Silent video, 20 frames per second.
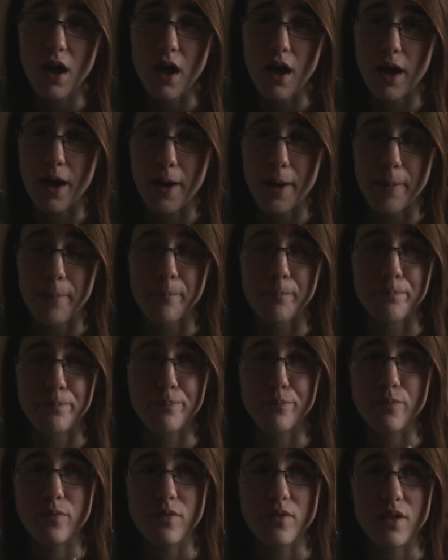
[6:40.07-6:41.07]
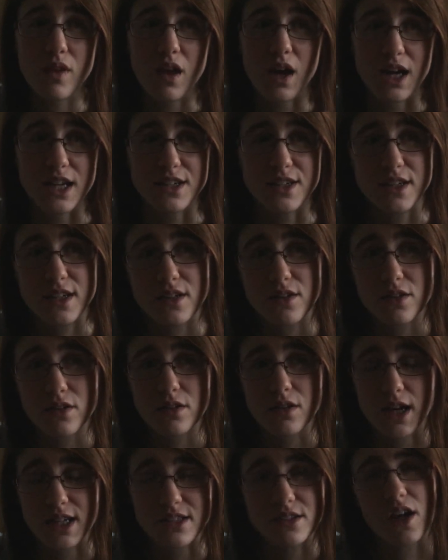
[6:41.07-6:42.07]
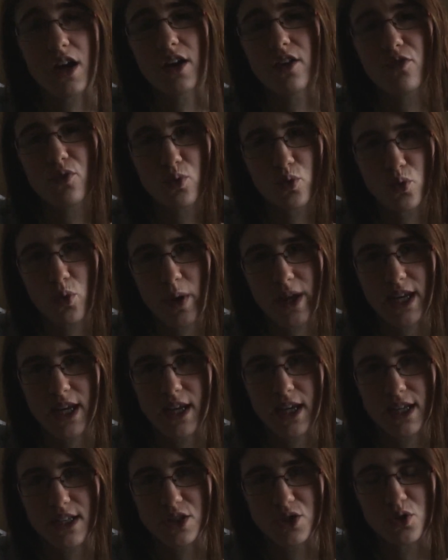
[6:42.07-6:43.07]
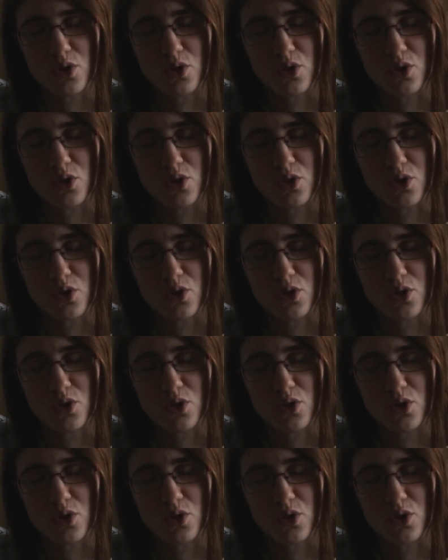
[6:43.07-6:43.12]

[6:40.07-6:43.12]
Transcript: I started with 20 in